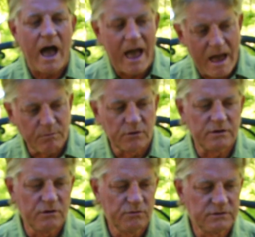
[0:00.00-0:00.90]
I'm going to
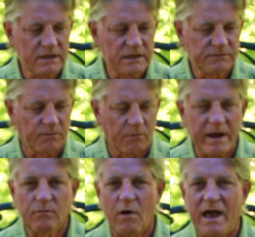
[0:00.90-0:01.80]
use this for
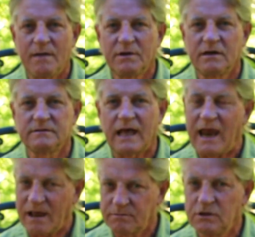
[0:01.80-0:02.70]
red wine because I
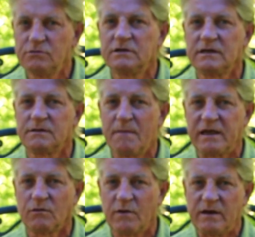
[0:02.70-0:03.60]
like using it to
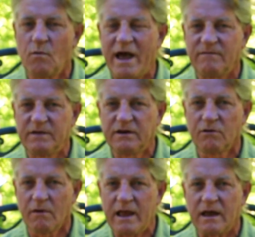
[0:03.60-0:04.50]
make a red wine
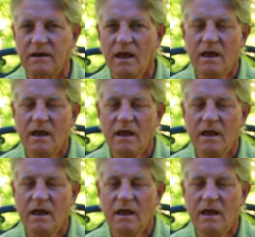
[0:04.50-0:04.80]
vinaigrette.